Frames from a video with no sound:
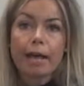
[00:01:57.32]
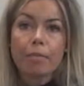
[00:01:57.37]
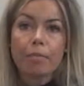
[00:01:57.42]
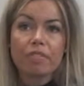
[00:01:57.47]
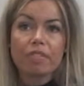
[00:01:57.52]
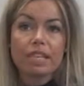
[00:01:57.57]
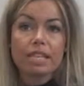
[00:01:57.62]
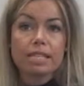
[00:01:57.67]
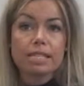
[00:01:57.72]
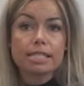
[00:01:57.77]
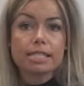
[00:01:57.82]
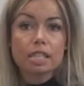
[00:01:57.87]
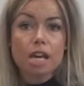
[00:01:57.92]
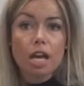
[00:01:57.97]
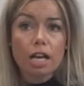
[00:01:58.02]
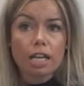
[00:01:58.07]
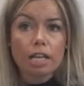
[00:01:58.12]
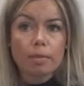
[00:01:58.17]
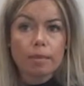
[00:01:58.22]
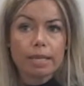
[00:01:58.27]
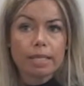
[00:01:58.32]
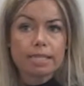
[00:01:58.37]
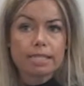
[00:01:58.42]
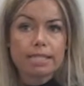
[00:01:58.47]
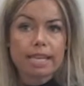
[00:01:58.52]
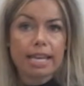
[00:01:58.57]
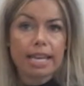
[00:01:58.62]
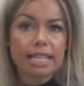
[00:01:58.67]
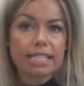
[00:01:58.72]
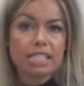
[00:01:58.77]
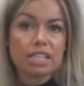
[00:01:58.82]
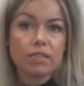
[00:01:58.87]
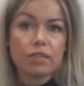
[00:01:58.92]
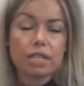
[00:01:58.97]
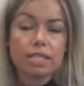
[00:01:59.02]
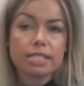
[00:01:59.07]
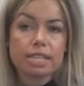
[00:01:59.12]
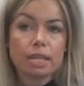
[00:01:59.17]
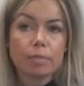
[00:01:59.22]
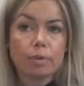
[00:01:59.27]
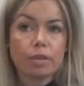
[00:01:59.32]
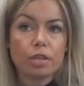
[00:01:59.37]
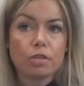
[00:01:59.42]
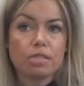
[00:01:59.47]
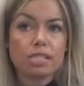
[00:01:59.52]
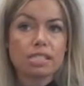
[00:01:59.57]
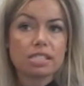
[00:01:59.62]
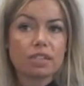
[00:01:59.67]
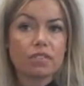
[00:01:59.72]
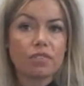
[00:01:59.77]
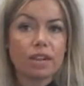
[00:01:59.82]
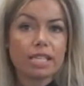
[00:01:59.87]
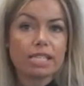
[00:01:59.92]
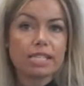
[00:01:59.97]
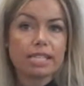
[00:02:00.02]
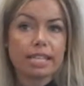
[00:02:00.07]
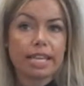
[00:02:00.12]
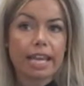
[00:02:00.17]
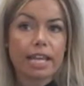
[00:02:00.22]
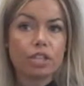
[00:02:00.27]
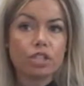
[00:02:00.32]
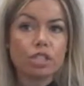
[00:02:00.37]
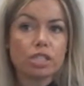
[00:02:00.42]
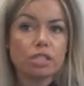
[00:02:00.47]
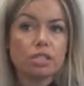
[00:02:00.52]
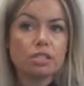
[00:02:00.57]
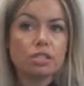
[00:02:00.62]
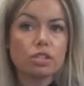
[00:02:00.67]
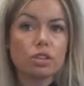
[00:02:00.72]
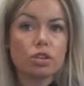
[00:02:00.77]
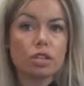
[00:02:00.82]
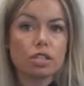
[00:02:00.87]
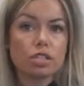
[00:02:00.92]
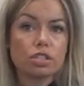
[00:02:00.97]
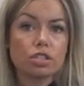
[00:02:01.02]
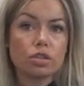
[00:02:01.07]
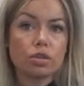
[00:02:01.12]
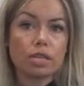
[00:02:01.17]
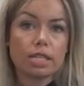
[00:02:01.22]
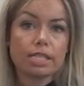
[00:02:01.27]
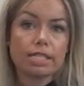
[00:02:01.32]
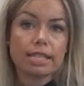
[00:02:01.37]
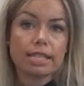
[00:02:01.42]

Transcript: These documents and activities can be used as investigations so that students